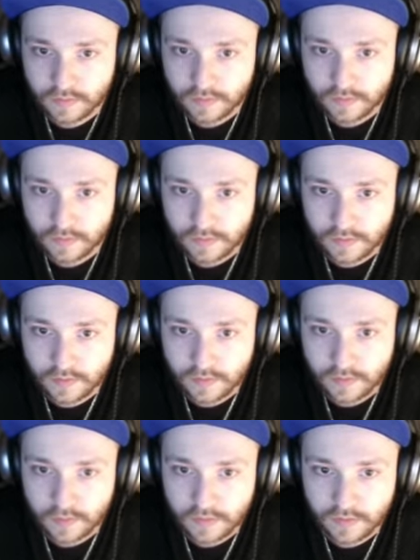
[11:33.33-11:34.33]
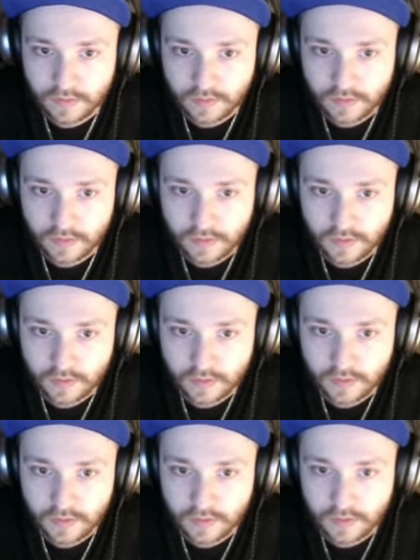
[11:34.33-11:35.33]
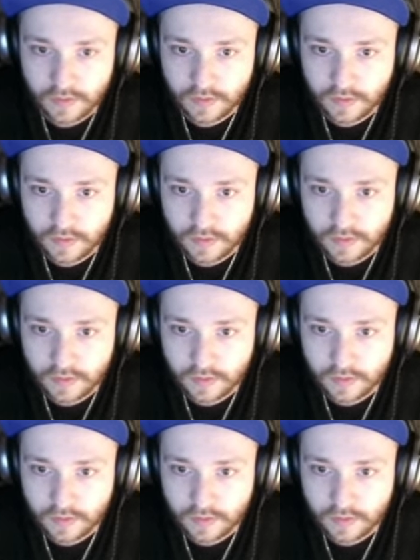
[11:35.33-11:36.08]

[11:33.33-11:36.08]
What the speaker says: Nobody speaks.